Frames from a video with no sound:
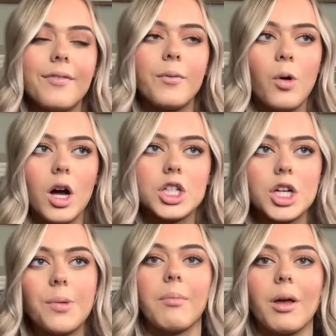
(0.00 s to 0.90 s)
wash
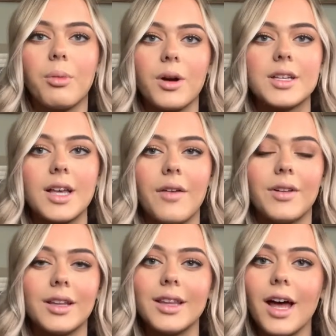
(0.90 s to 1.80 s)
them. My boys have
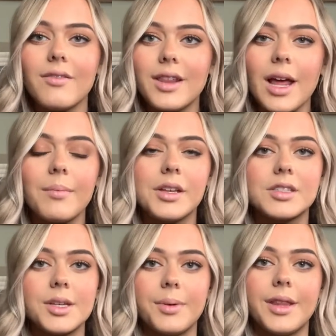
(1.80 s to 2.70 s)
loved them. They
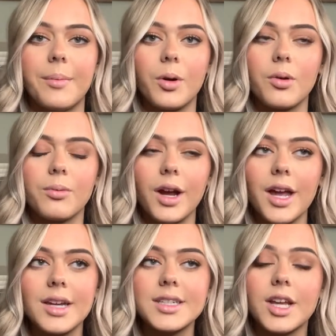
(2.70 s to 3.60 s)
sleep in them
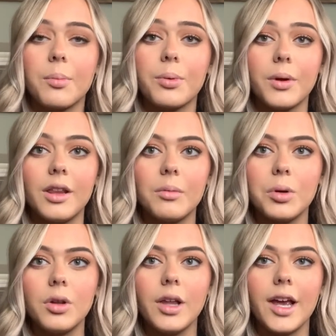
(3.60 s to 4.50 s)
great. They're
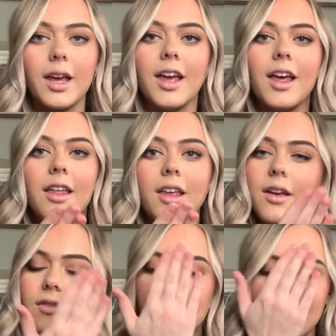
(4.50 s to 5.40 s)
breathable. Like
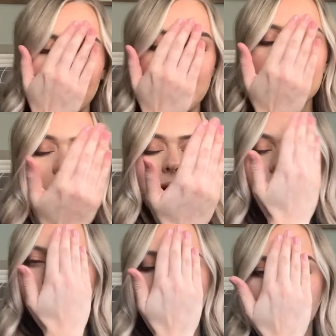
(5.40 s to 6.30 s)
even if you
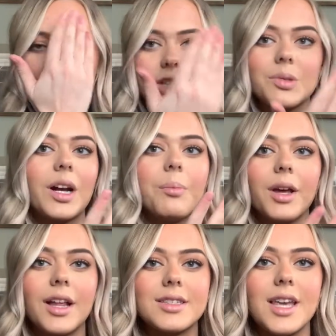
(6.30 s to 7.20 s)
smash your face right up
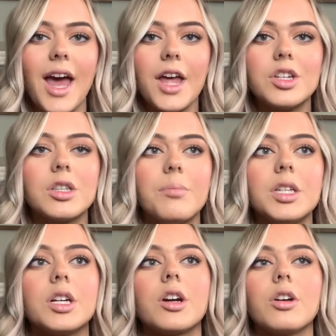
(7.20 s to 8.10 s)
against the edge, the
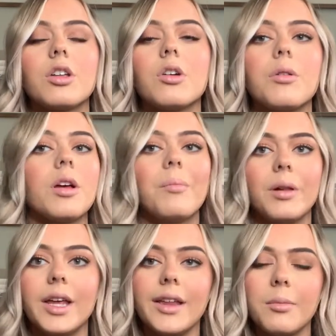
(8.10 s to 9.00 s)
material, you can
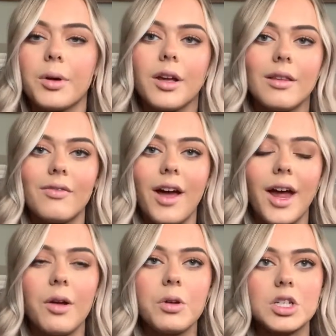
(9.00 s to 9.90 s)
completely breathe
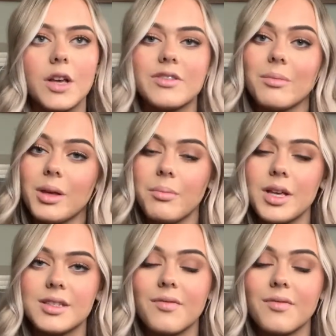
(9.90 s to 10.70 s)
fine, which gives me peace of